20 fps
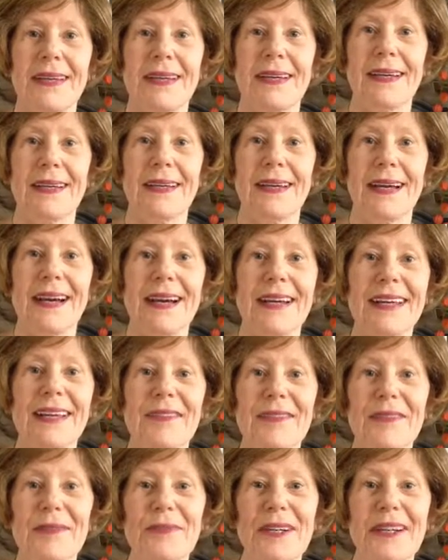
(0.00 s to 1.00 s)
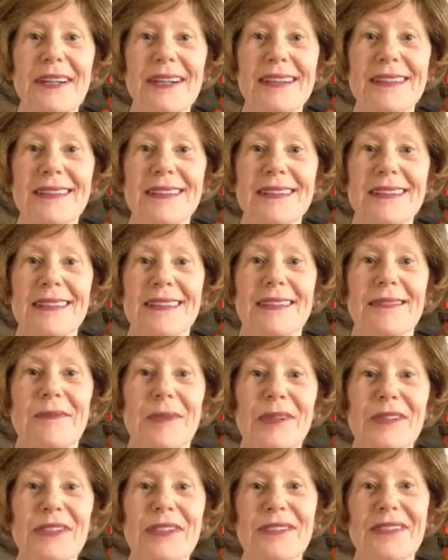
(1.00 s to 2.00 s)
Hi, everyone.
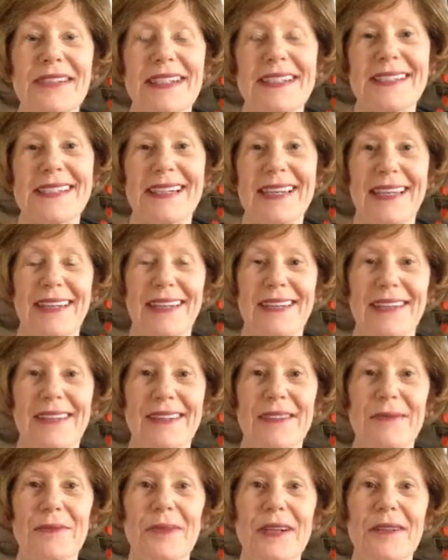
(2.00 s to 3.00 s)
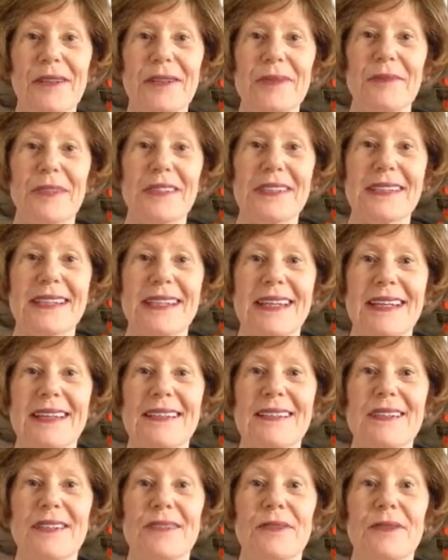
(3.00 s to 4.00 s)
Marcia Grace here, and welcome once again
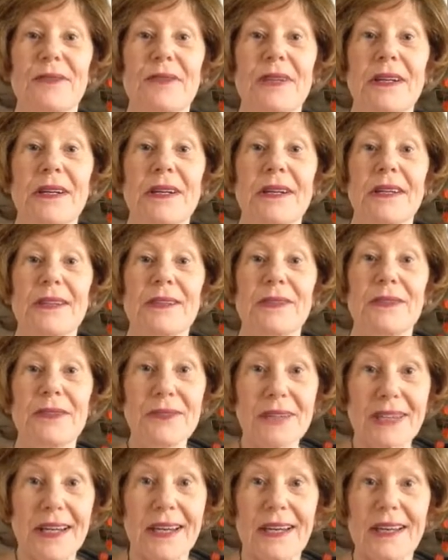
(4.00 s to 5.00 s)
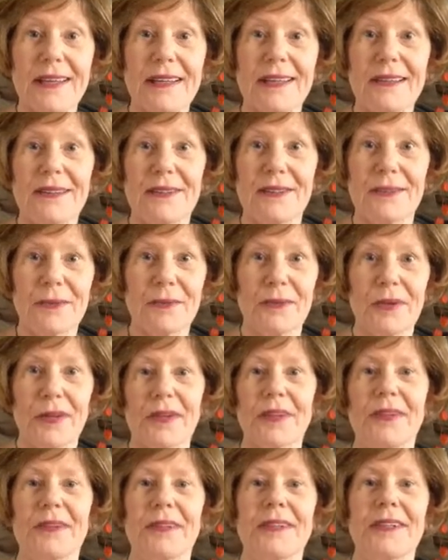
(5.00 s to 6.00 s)
to New Day, New
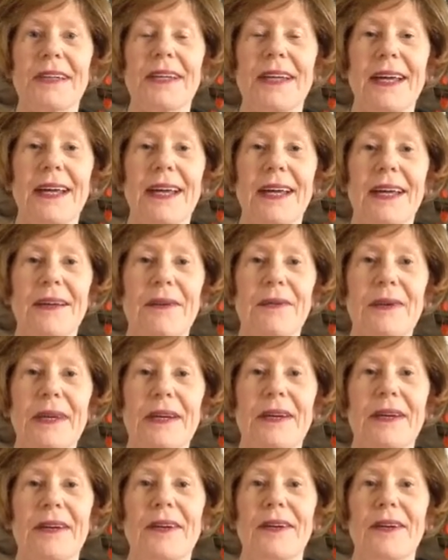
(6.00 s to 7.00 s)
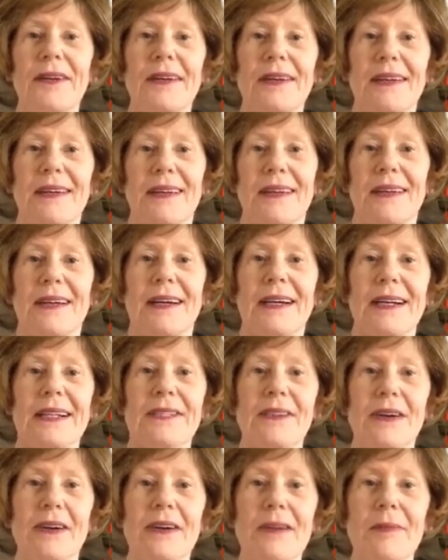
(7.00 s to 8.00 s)
Word, where I
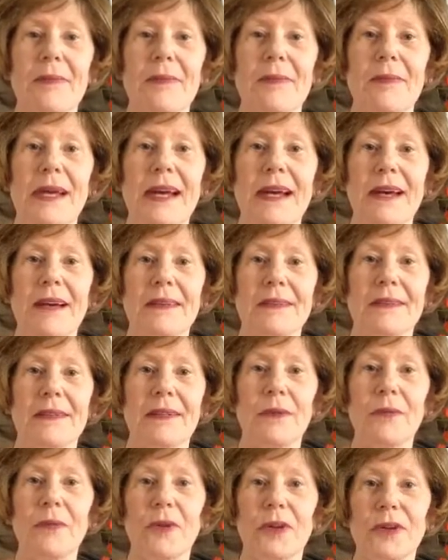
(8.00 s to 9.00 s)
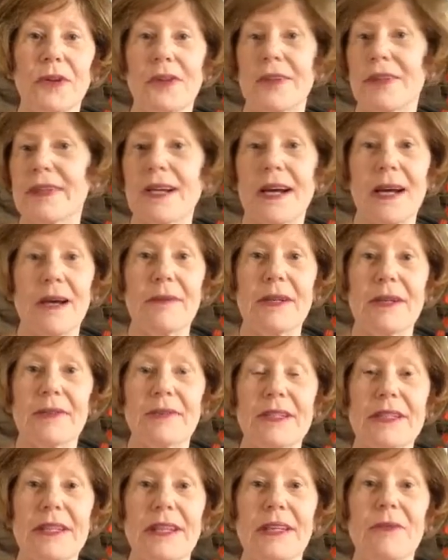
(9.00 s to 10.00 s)
talk about a word, a common
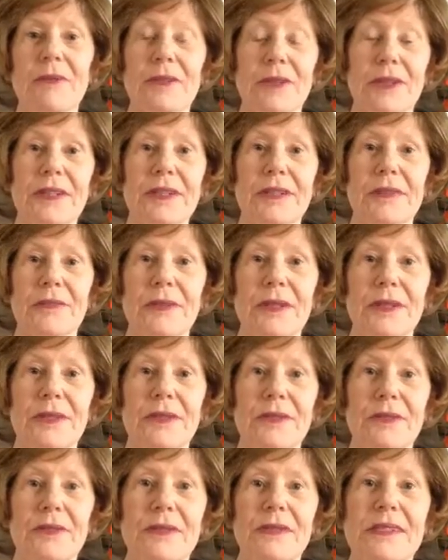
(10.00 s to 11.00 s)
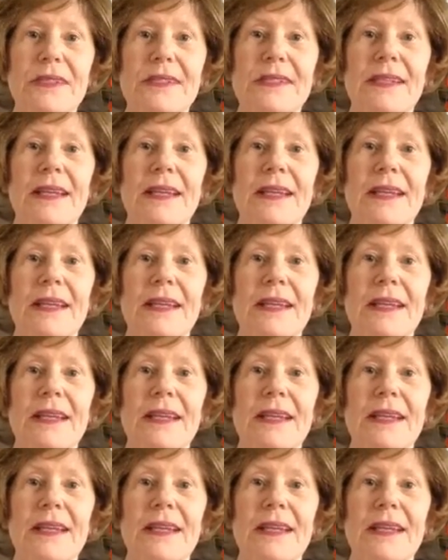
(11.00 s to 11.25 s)
everyday word that we use,